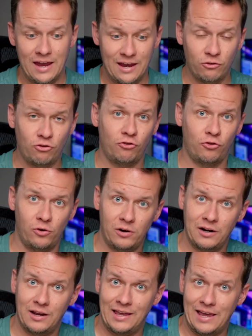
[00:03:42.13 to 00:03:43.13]
in
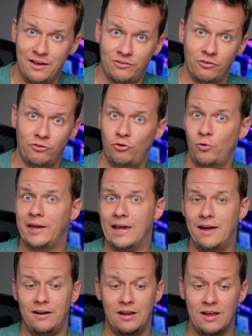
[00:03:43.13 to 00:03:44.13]
certain cases. So I can't